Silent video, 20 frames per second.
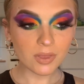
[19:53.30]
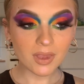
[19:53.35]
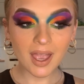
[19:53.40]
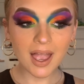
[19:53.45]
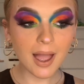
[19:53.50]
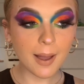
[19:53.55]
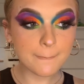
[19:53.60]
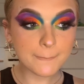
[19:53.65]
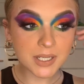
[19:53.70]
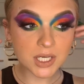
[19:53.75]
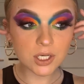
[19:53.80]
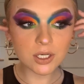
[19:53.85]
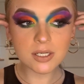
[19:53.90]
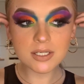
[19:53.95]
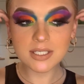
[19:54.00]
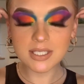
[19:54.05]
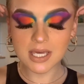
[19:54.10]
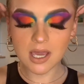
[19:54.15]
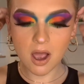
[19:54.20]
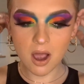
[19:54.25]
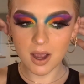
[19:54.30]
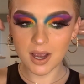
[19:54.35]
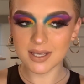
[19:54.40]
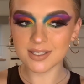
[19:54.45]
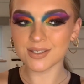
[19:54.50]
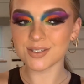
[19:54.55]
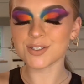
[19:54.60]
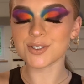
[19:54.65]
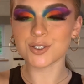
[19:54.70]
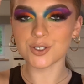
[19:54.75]
And because the
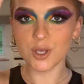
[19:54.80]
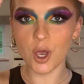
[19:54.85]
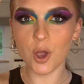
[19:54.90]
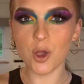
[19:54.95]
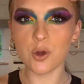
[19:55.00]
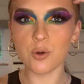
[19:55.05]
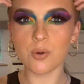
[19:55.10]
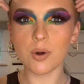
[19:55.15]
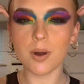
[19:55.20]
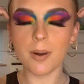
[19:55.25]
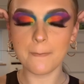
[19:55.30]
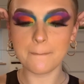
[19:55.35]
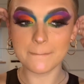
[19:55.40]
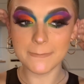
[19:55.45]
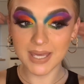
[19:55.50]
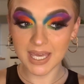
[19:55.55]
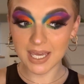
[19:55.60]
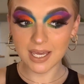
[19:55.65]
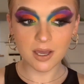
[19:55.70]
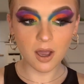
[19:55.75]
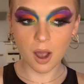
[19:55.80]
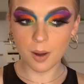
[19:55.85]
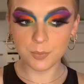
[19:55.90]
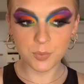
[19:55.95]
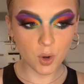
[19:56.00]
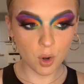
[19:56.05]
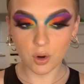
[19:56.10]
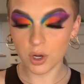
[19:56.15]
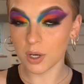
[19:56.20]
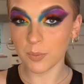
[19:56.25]
eyes are so big, I'm
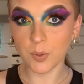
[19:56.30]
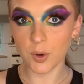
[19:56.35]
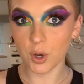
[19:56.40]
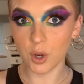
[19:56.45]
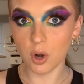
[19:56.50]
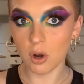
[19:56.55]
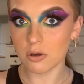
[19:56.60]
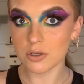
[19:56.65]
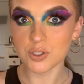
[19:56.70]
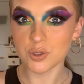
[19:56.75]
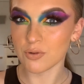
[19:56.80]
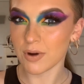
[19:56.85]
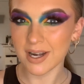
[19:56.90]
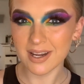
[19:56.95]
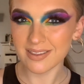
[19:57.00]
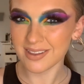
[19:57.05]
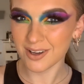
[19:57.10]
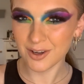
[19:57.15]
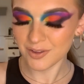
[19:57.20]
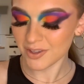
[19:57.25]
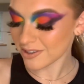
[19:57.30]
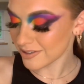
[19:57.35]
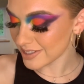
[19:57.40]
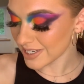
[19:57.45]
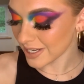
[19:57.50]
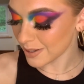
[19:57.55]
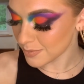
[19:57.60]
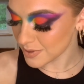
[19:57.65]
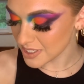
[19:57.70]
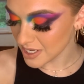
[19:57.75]
not going to put a gloss or anything on those
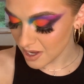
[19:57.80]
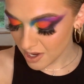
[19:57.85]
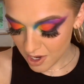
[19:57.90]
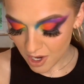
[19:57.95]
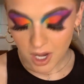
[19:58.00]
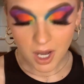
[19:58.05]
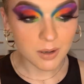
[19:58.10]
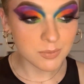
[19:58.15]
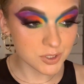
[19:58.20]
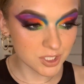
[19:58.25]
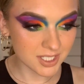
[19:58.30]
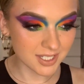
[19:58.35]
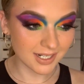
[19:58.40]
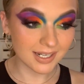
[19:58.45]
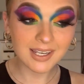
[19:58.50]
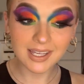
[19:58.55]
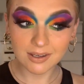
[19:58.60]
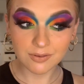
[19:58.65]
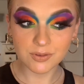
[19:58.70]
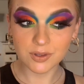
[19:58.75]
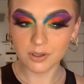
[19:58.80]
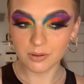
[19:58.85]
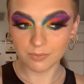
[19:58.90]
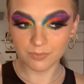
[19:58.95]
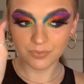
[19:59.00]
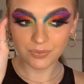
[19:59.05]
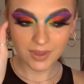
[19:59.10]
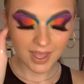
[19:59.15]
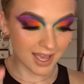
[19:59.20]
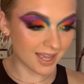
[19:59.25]
lips. I'm just going to leave
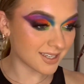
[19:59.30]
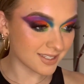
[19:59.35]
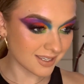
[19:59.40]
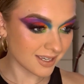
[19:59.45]
them as